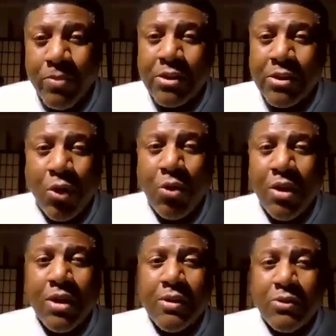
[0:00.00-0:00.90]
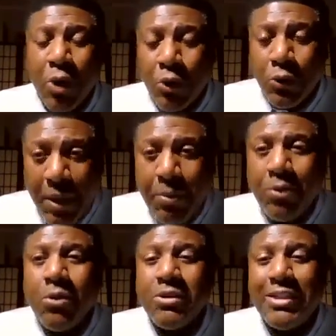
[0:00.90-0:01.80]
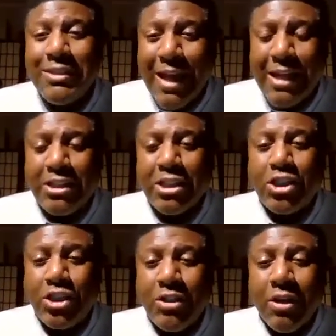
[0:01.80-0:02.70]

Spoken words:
So those people did not just